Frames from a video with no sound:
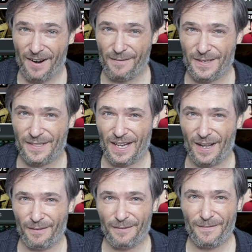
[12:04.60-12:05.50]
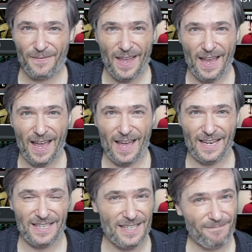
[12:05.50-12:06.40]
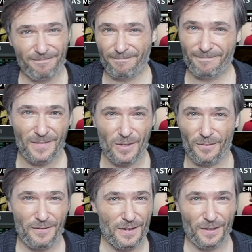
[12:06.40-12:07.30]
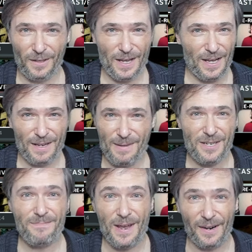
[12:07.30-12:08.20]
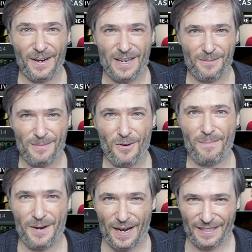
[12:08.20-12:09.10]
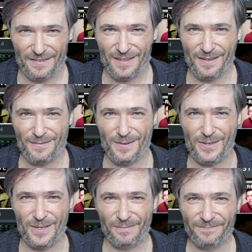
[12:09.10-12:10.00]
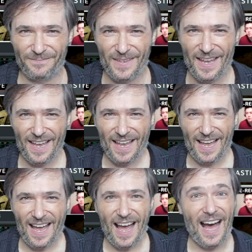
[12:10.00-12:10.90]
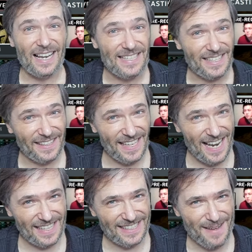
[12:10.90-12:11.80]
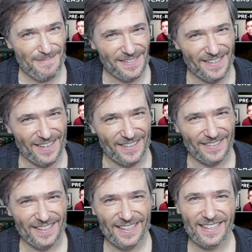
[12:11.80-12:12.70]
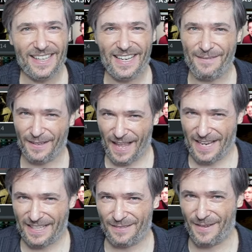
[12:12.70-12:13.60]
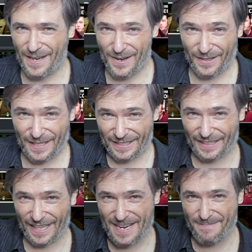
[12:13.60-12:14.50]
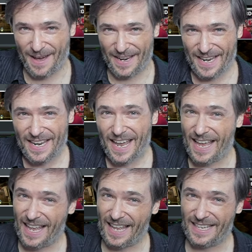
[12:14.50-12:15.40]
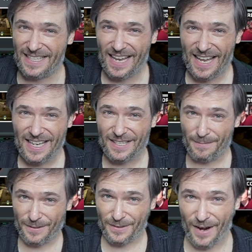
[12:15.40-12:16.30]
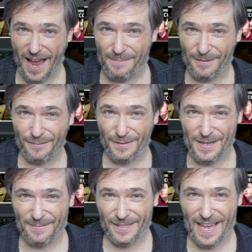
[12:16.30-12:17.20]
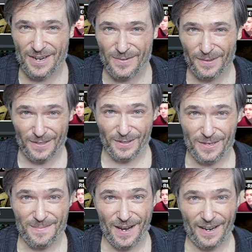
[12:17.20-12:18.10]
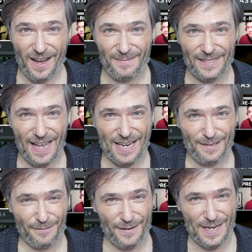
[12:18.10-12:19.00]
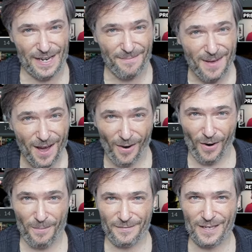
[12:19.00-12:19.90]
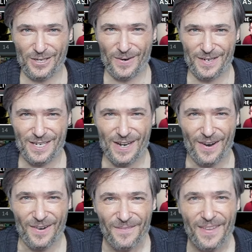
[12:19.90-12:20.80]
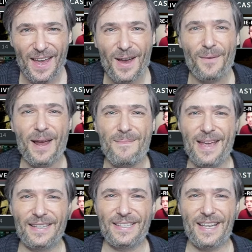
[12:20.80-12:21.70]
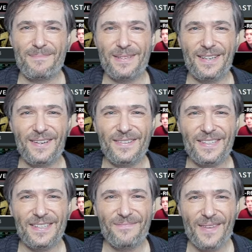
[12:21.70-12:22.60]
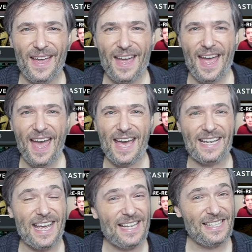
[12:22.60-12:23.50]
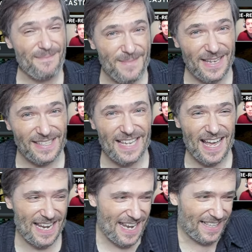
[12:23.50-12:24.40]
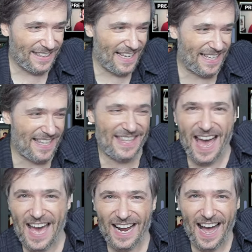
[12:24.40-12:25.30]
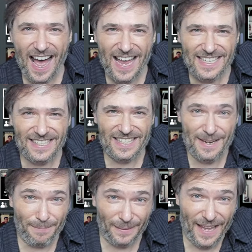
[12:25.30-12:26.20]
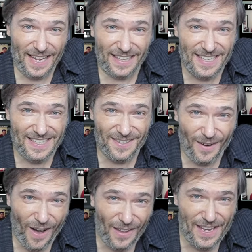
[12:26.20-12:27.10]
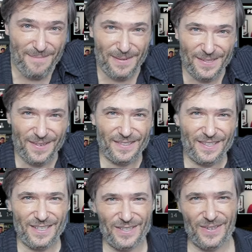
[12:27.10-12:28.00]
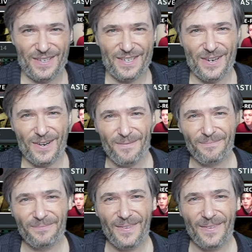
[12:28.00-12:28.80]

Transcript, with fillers: care of yourself, and you'll feel uh, much better and you'll be more productive in the future. Until the next episode, if you like this video, click the like button and subscribe to Freedom Central, youtube.com slash freedom, home of The George Show, where I make these episodes. And in case you missed any, click that eye to see a playlist of all the episodes of The George Show.